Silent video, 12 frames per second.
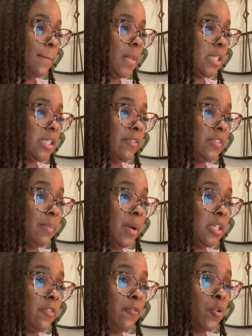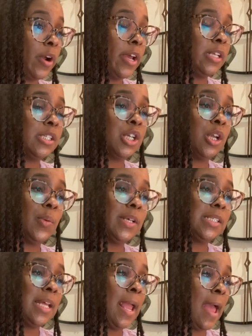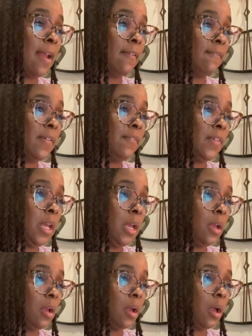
Stuff to budget for. It should always stay at $50.